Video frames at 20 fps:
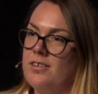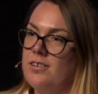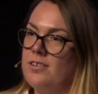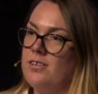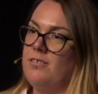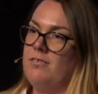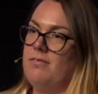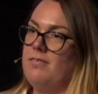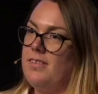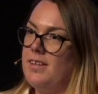a
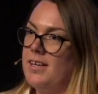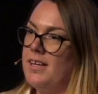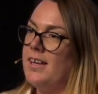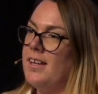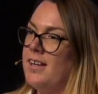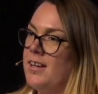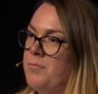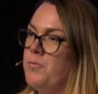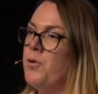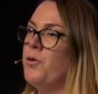new thing
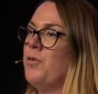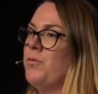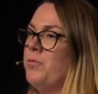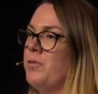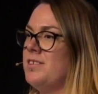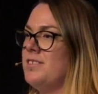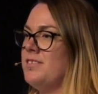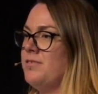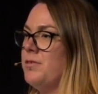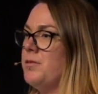anymore.
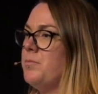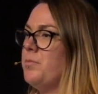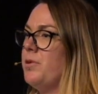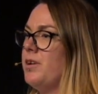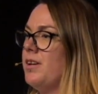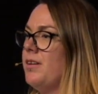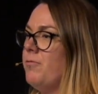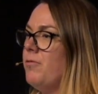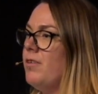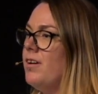We do it
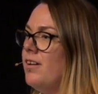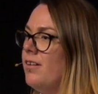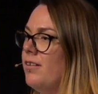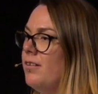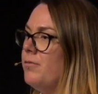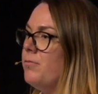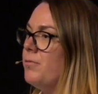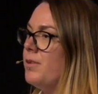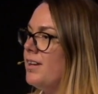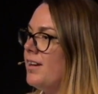pretty
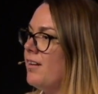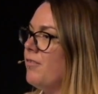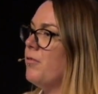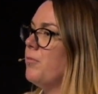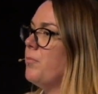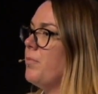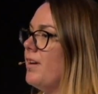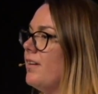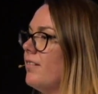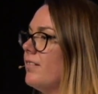well. We know
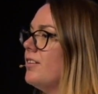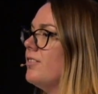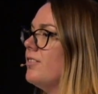about